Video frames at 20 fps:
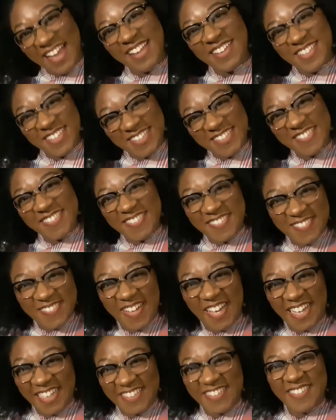I do
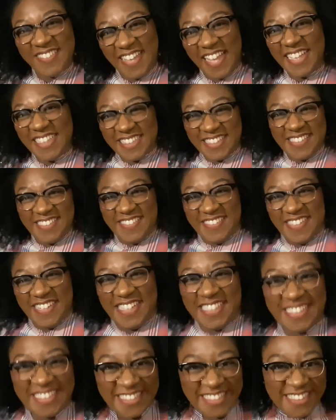like this
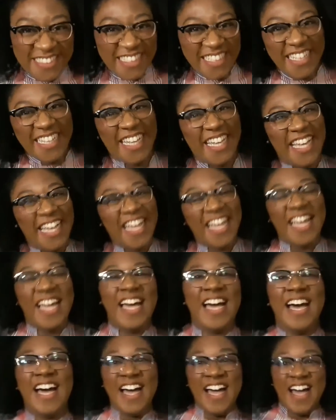dress.
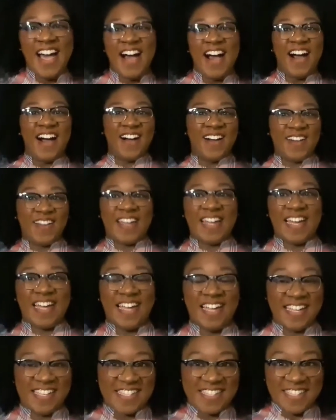
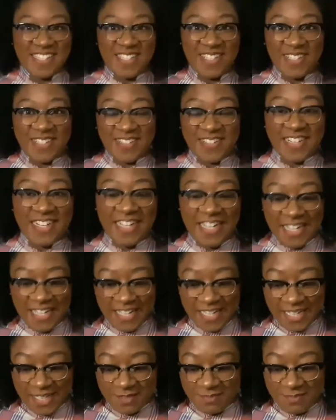Okay, so